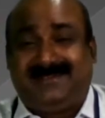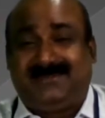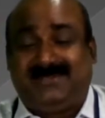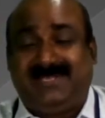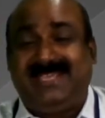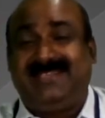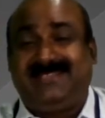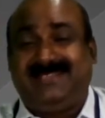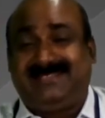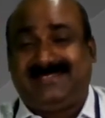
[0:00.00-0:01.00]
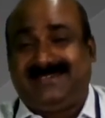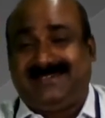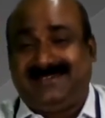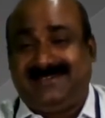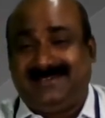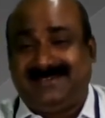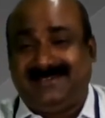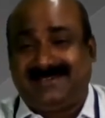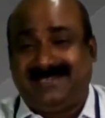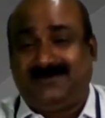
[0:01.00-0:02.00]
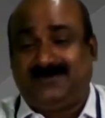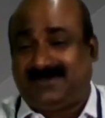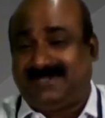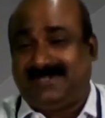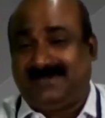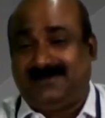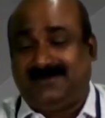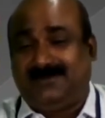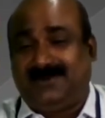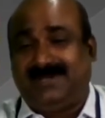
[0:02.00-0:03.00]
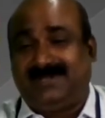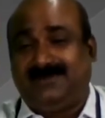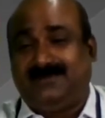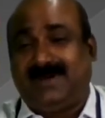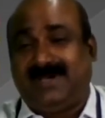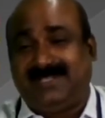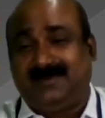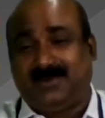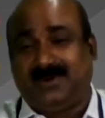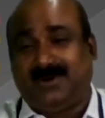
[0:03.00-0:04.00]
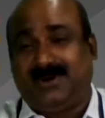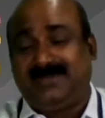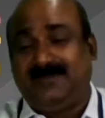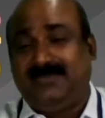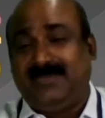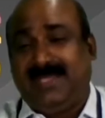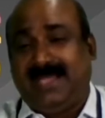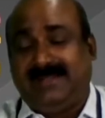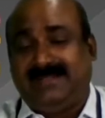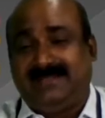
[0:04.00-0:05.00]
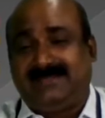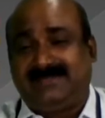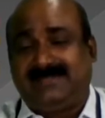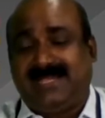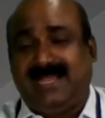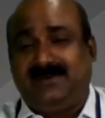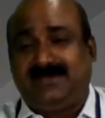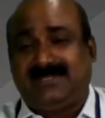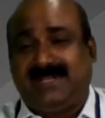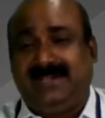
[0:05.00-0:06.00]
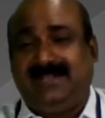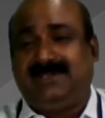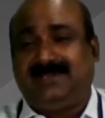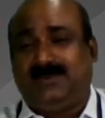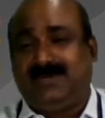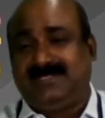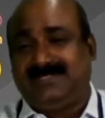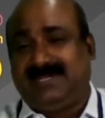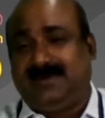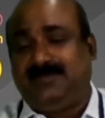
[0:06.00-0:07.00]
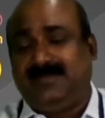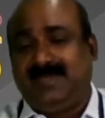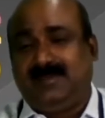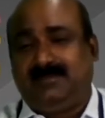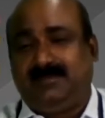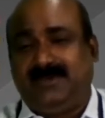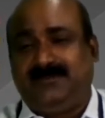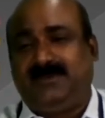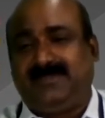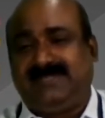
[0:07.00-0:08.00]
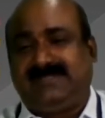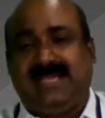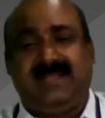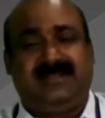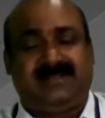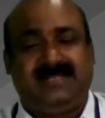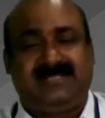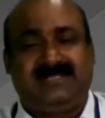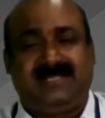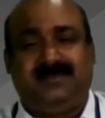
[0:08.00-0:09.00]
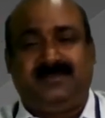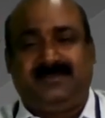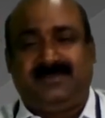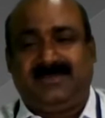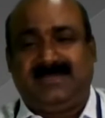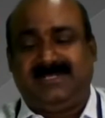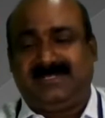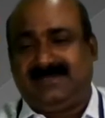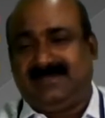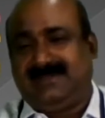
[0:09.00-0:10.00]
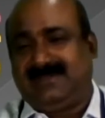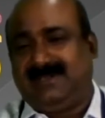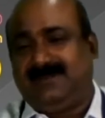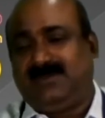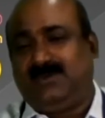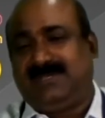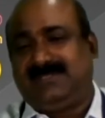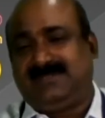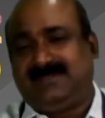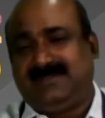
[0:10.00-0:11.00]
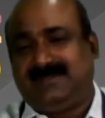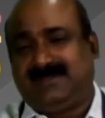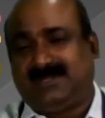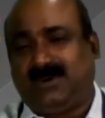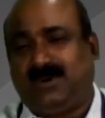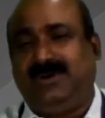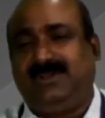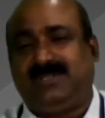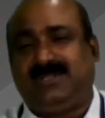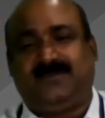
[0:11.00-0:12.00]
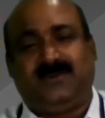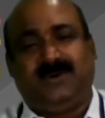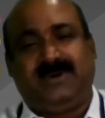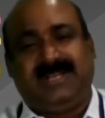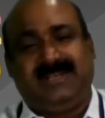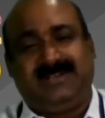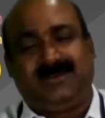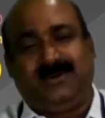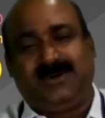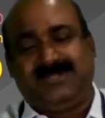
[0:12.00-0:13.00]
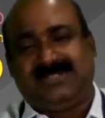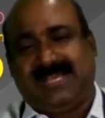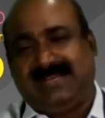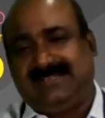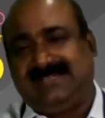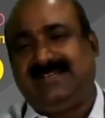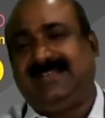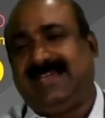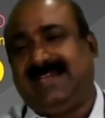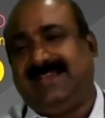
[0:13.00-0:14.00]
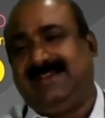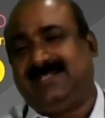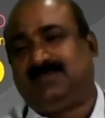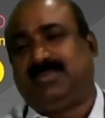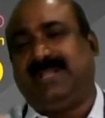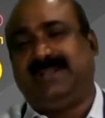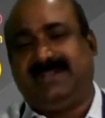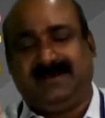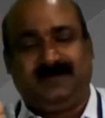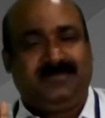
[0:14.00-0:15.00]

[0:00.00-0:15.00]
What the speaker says: seeing this gift, what father brought, and the child was running towards them. Before the child reached them, this gift was thrown into the floor and it got shattered and spread.